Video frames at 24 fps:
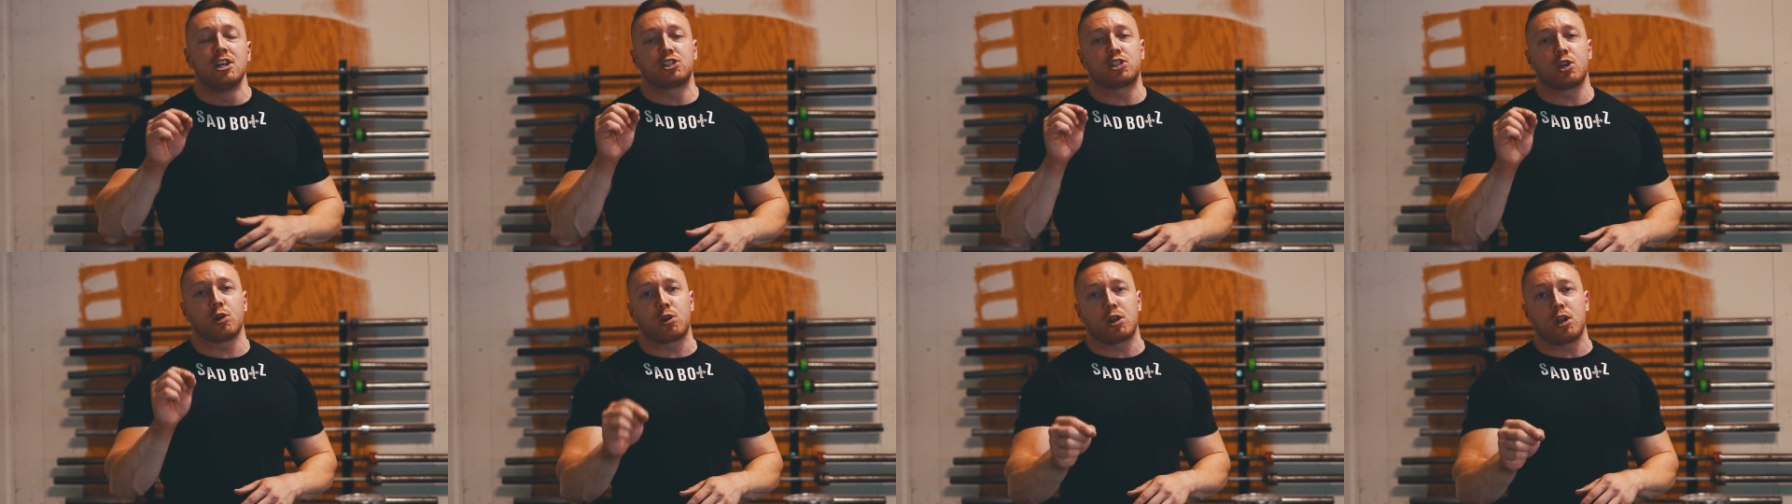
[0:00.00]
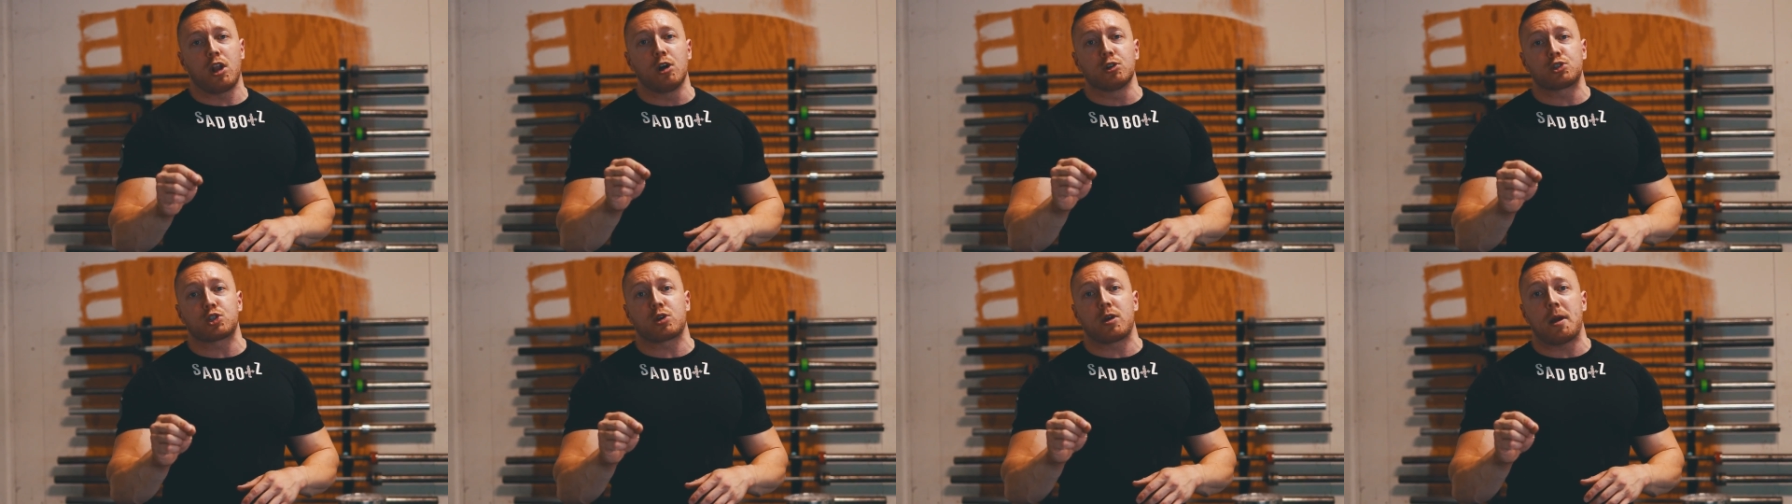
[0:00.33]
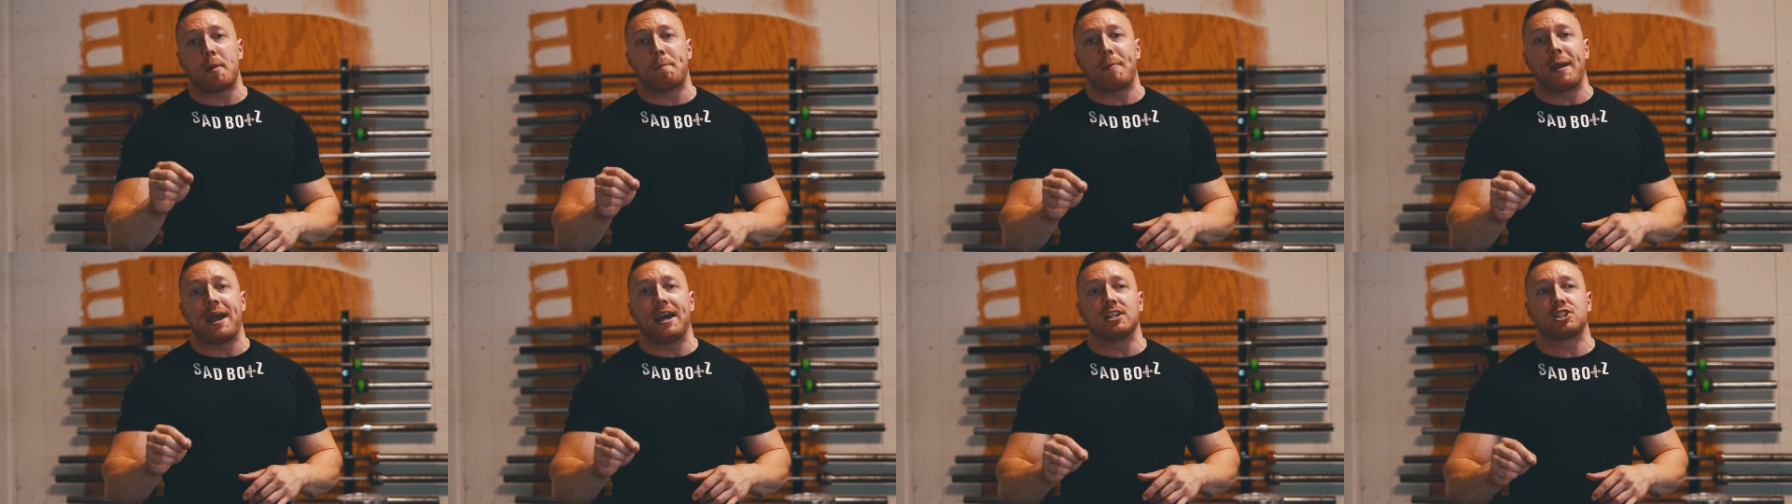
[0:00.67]
So close
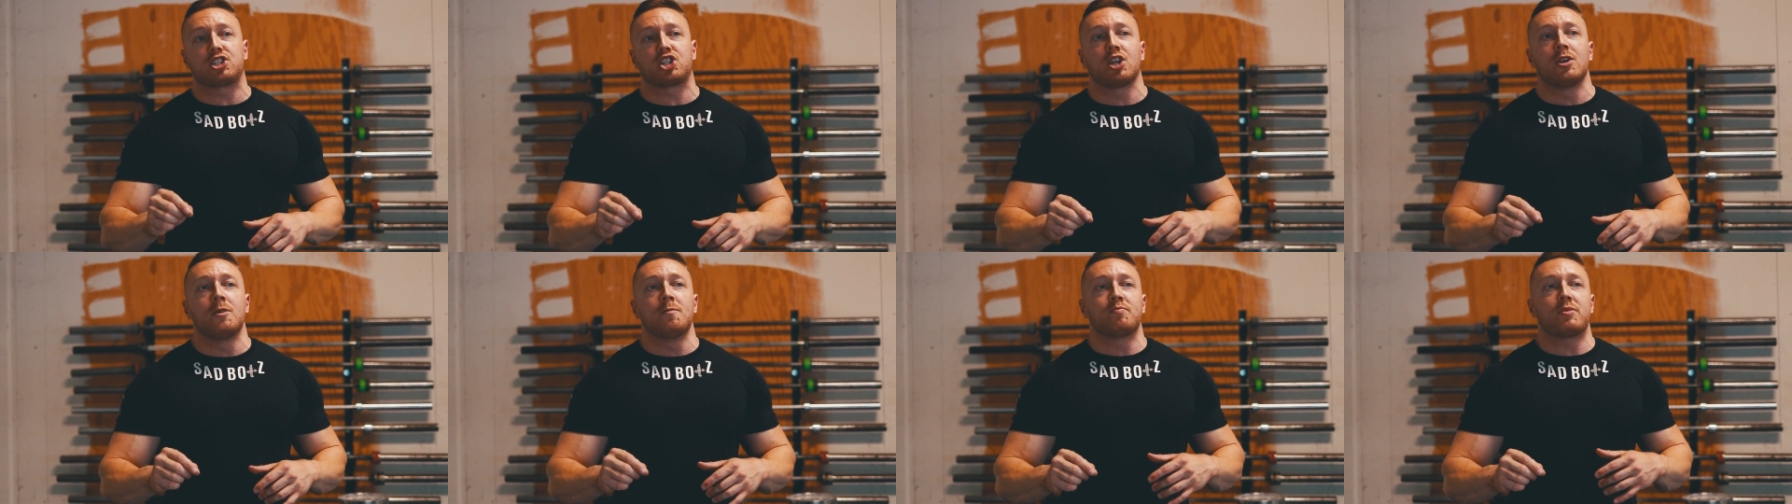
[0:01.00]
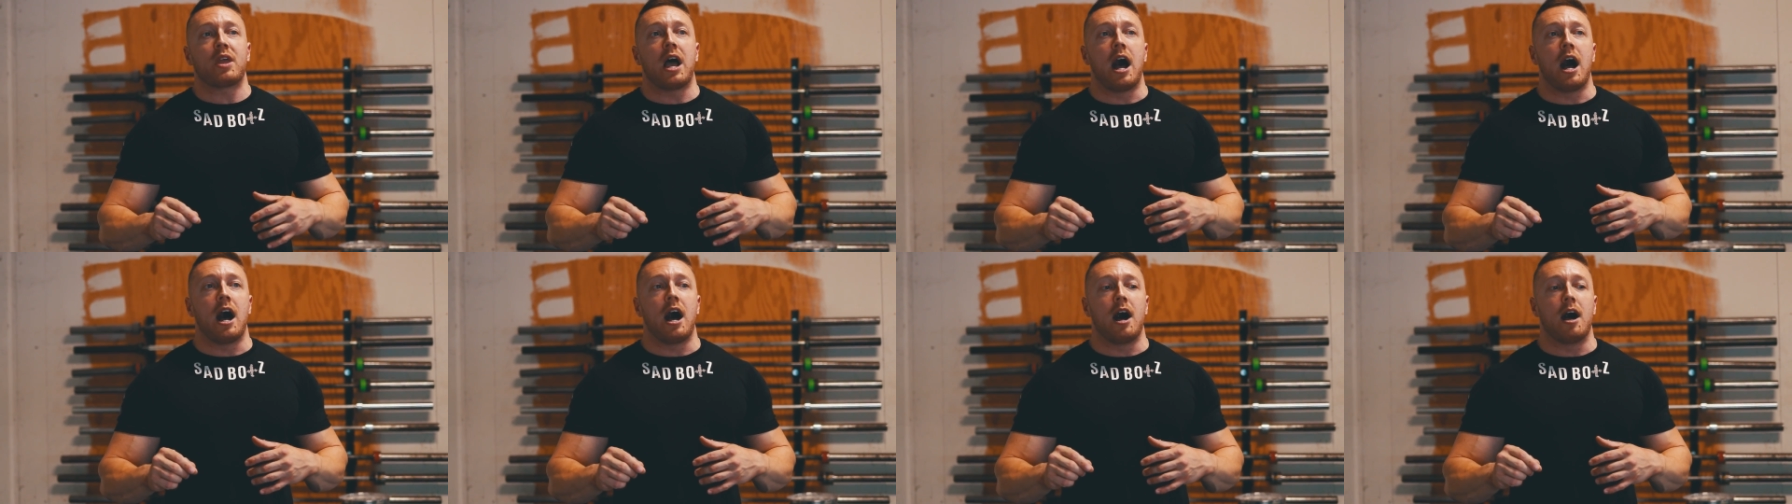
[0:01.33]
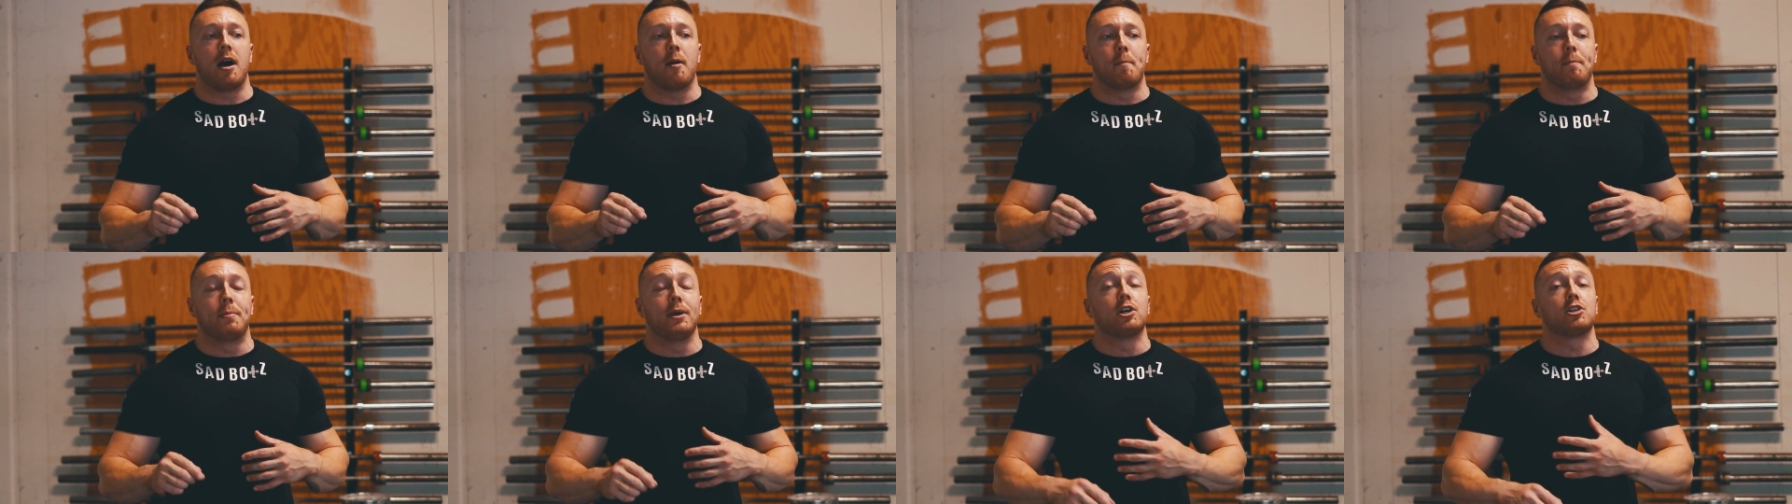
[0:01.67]
grip bench
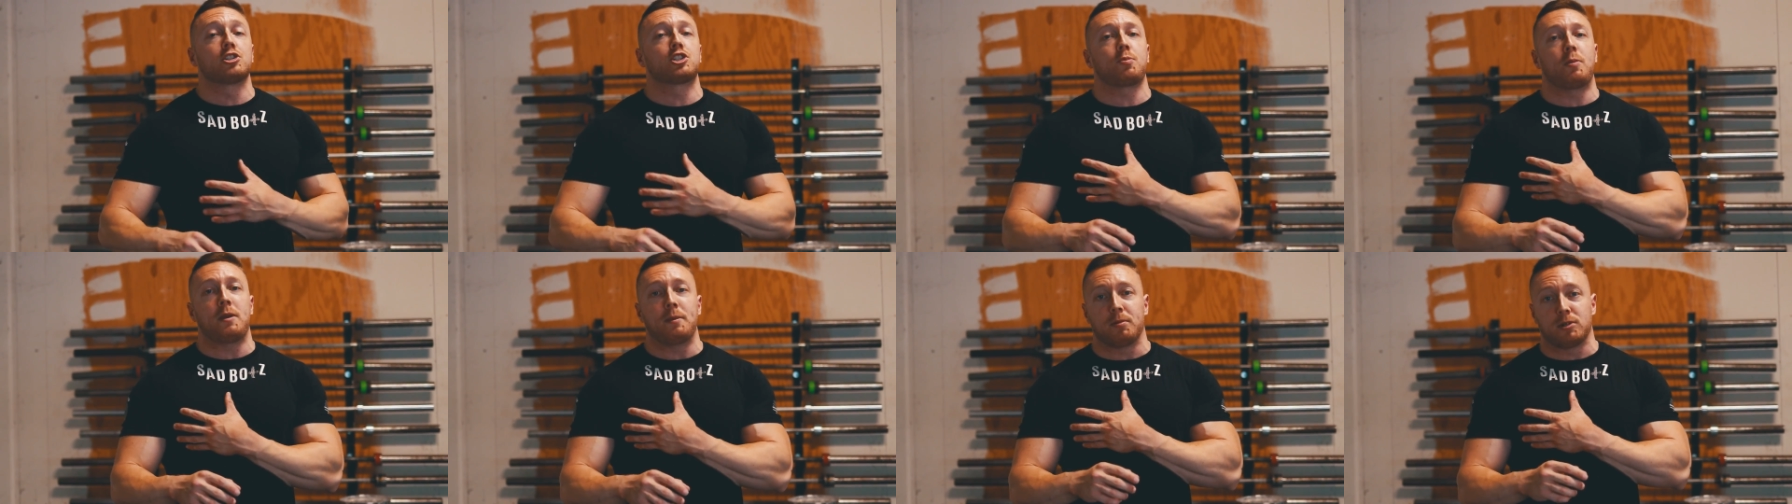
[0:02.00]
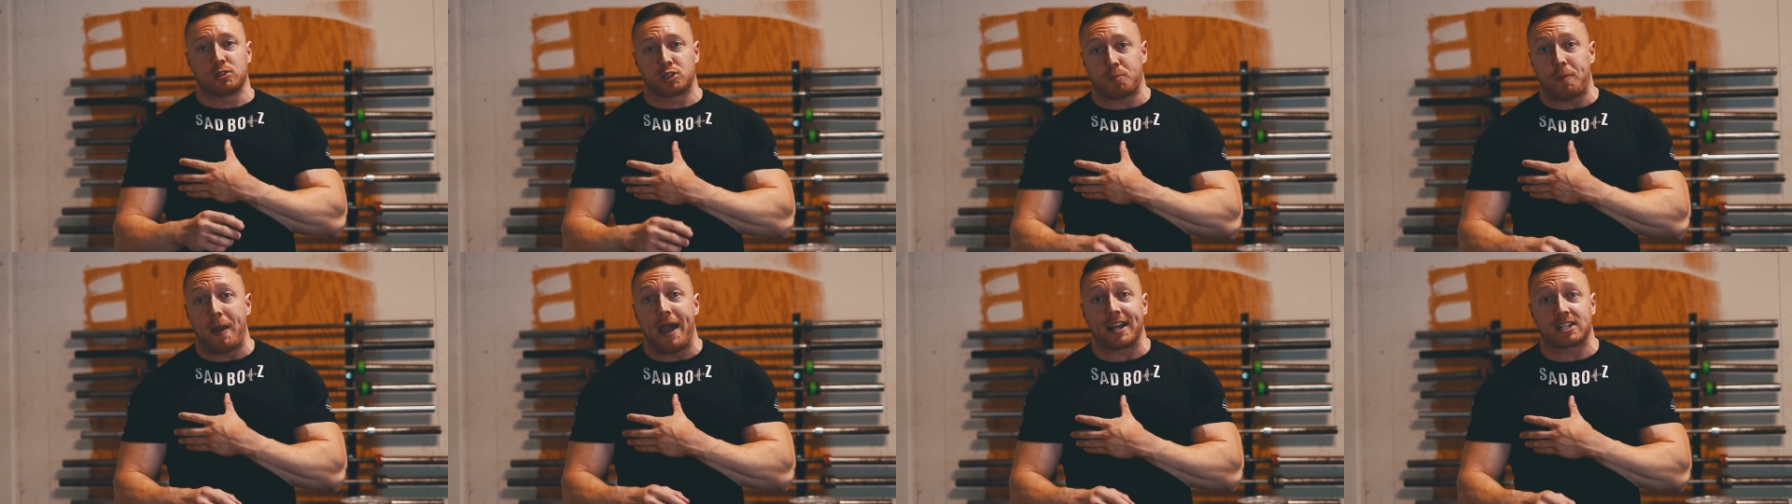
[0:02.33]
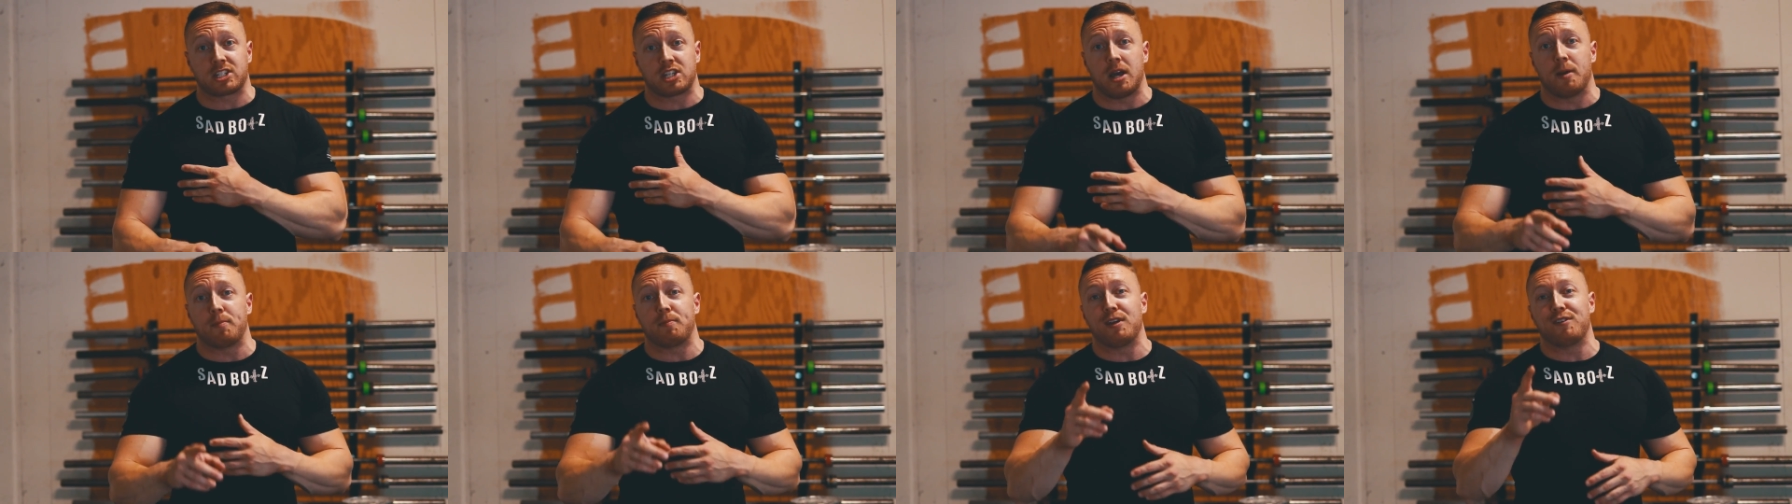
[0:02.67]
uh, builds people's
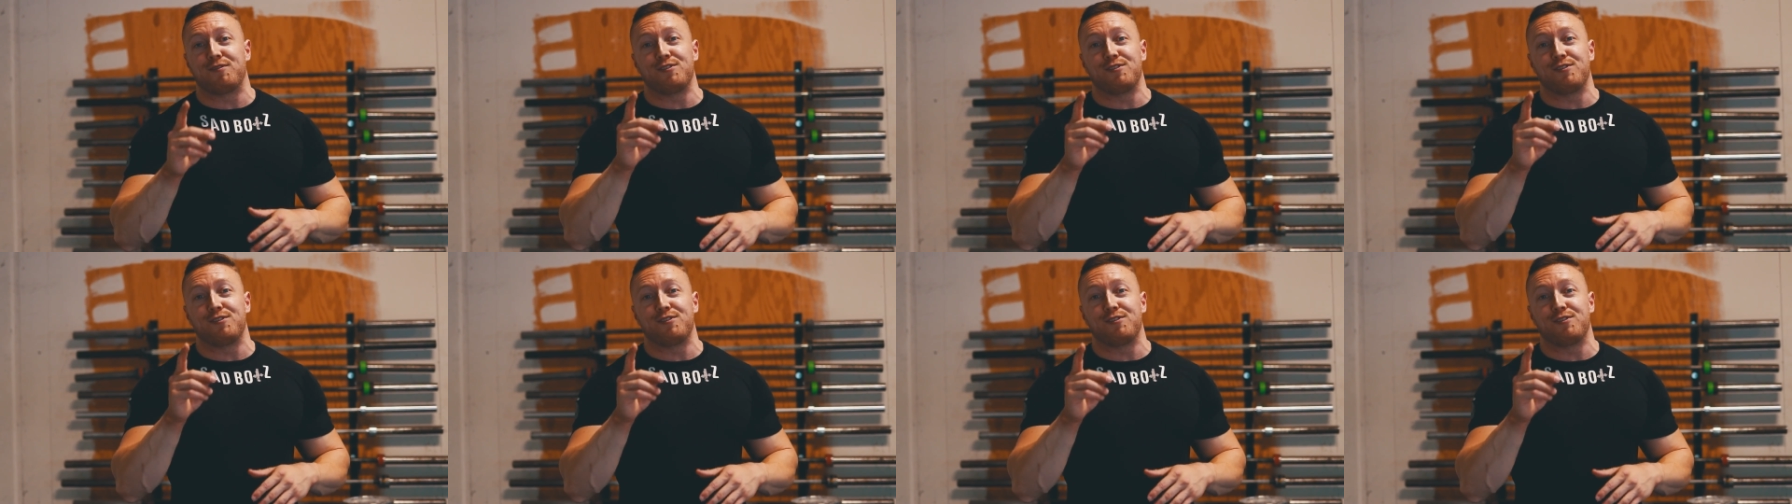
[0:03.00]
pecs up.